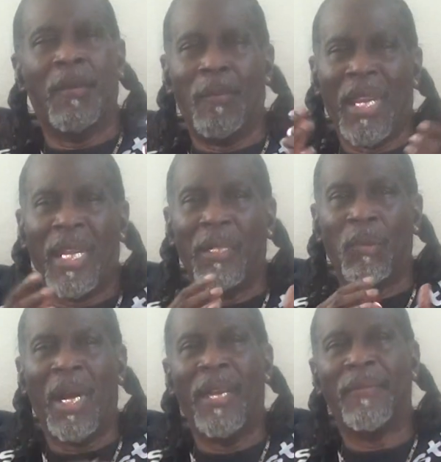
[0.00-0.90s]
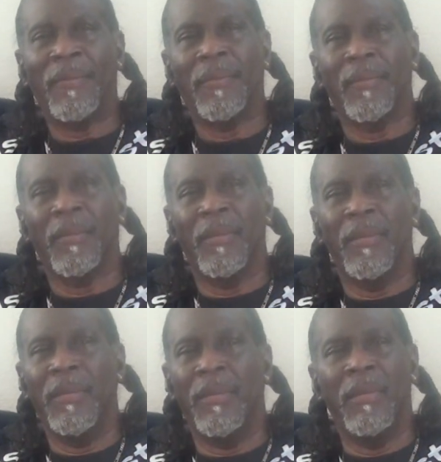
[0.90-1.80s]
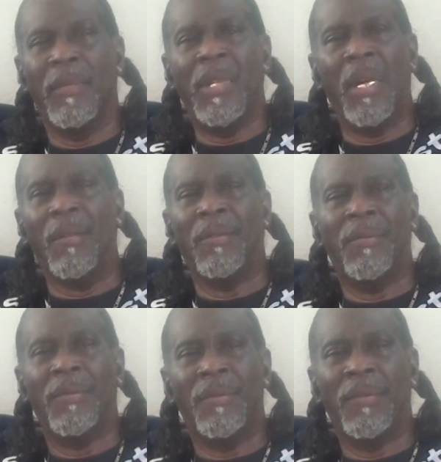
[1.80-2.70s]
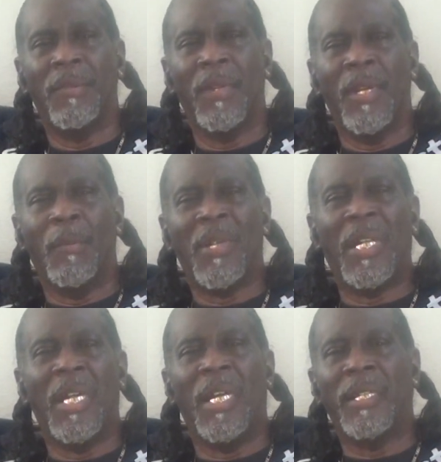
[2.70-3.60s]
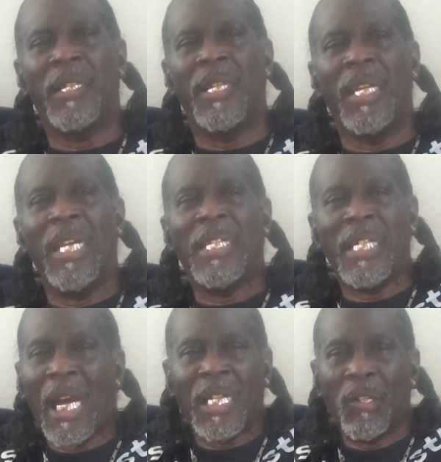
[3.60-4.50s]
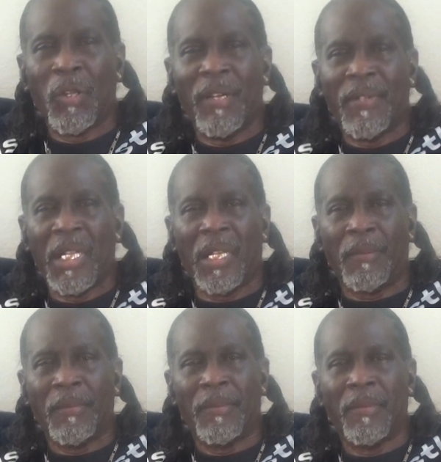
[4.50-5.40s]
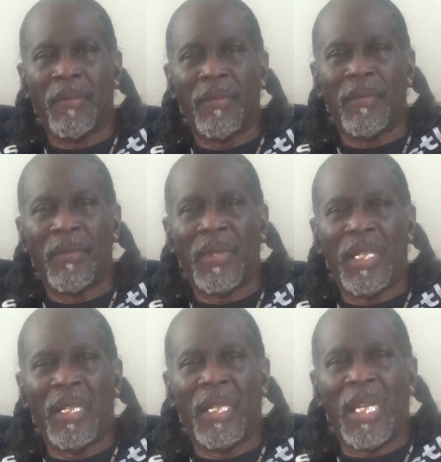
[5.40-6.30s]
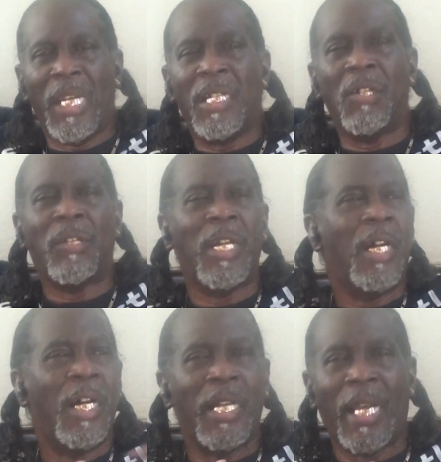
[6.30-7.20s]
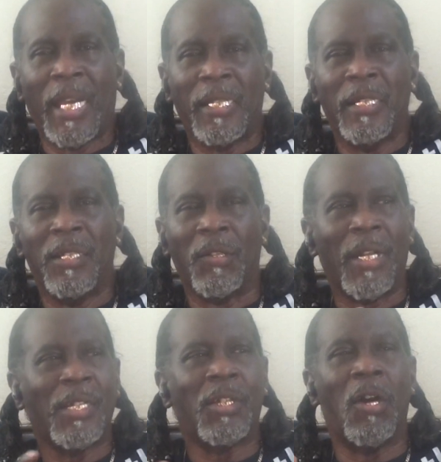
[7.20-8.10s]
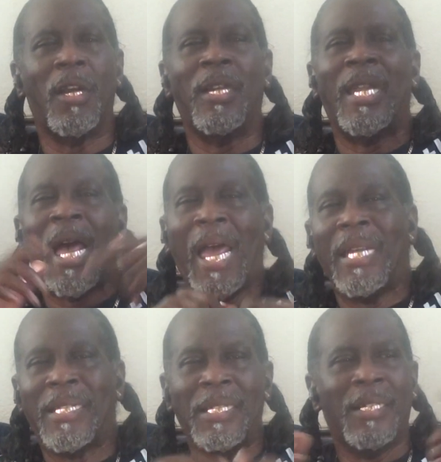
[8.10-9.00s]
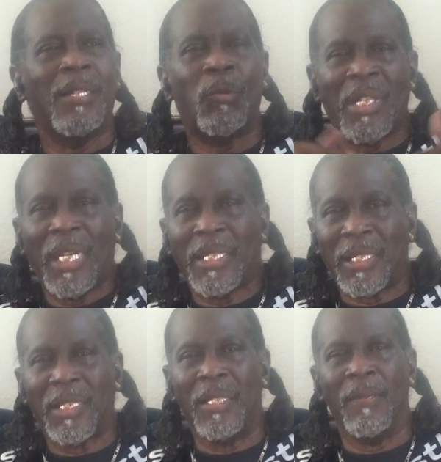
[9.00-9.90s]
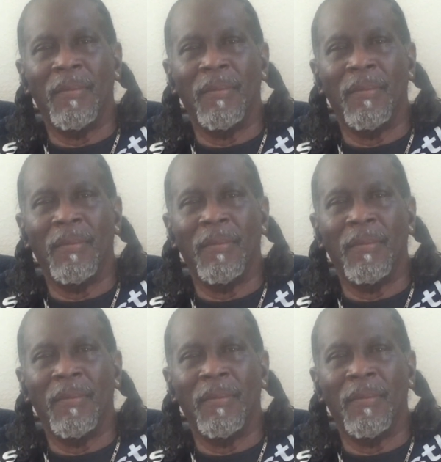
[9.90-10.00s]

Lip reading: man and wife? No. Because he's not going to give it up. He's going to tell her that, so that's starting lies into the relationship.